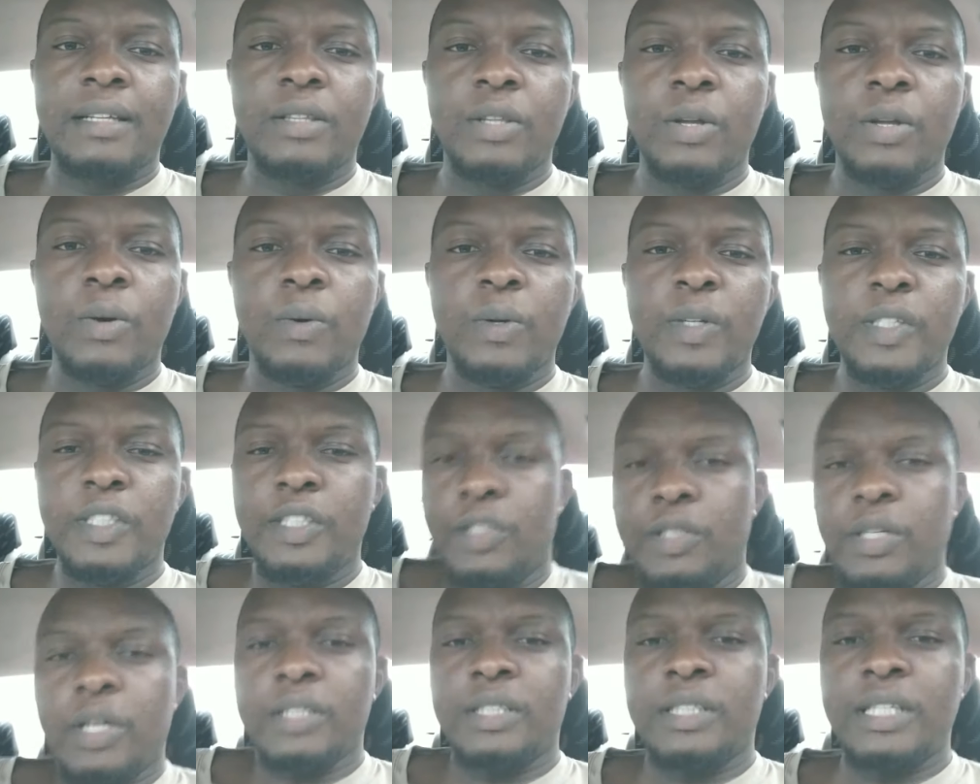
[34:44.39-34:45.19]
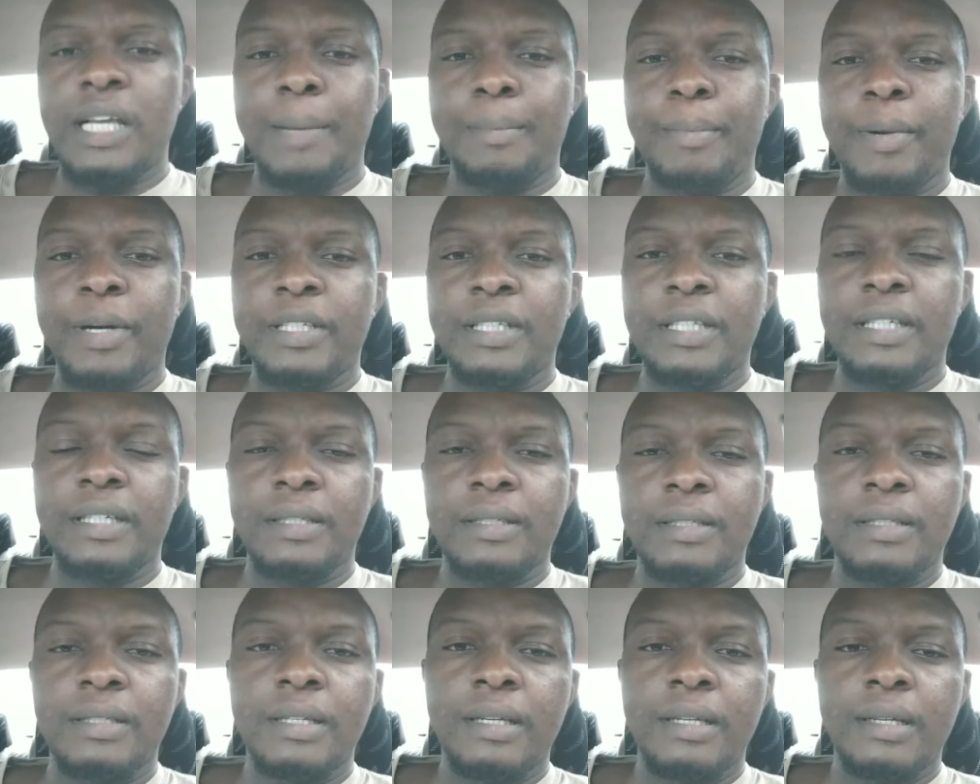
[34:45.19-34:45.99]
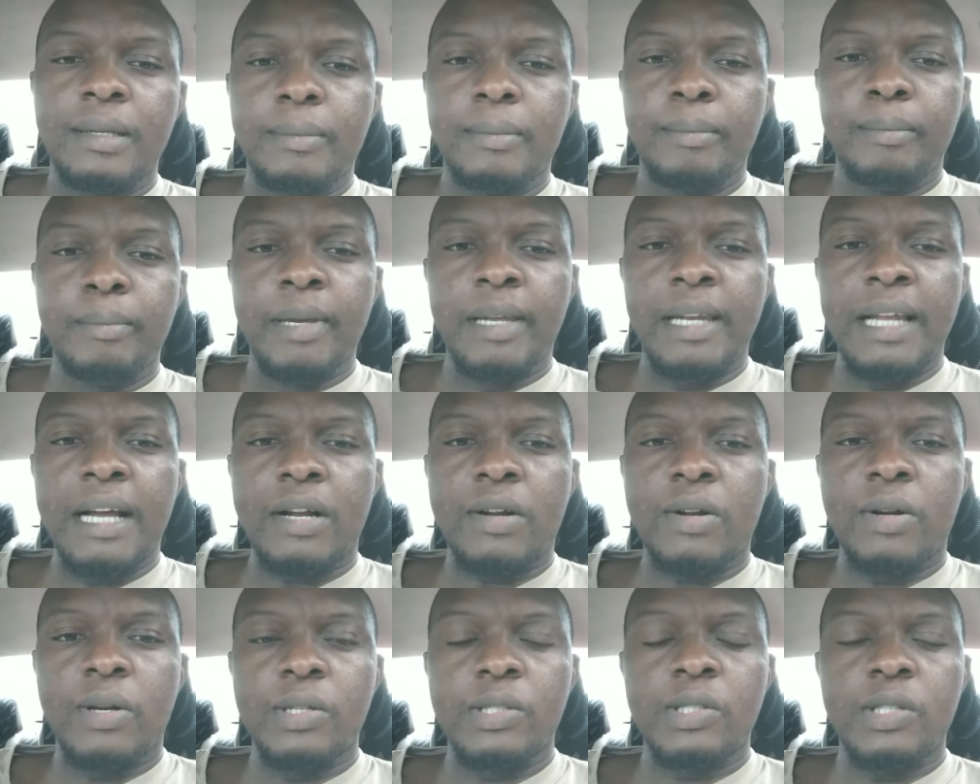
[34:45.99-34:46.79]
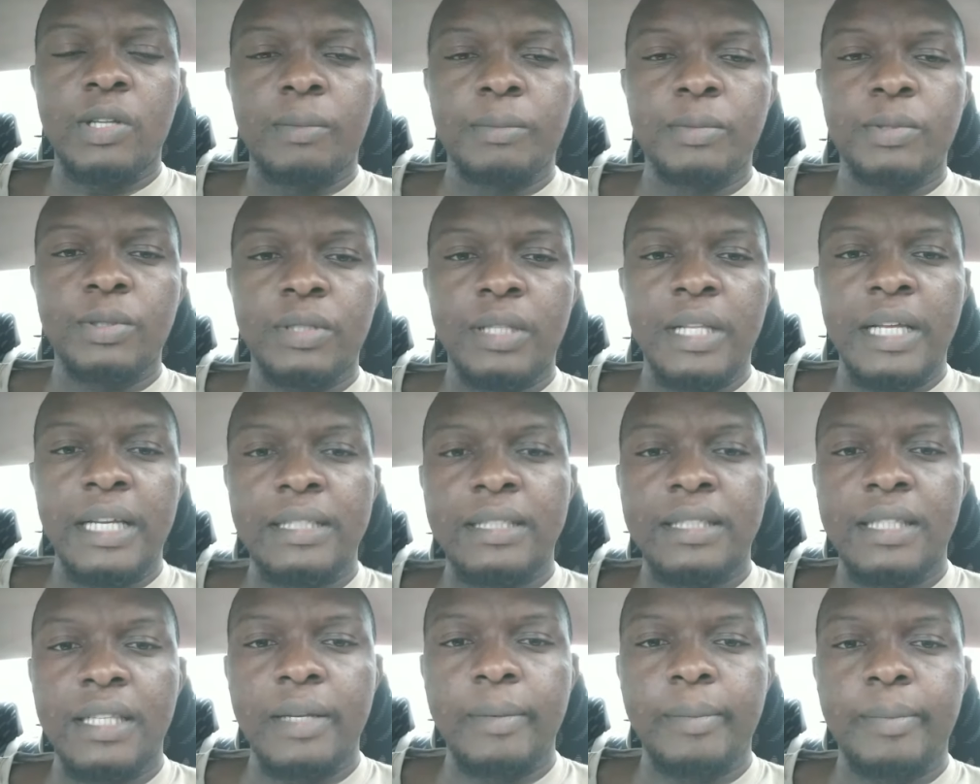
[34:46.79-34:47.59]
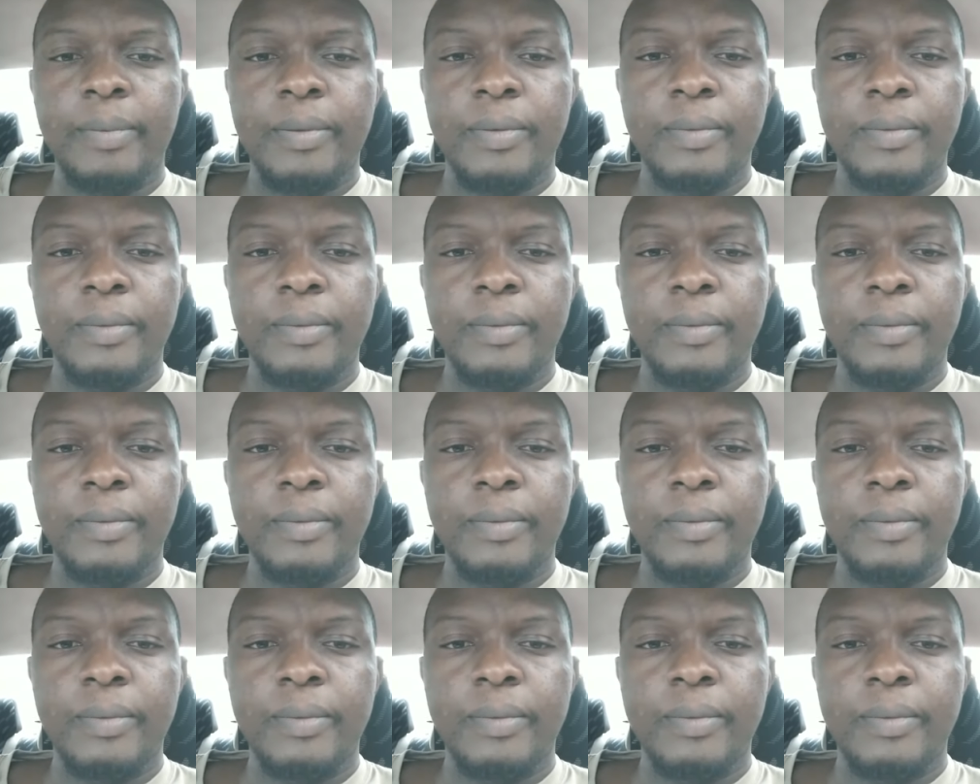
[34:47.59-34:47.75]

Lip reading: No, it's just their body being accustomed to less sleep.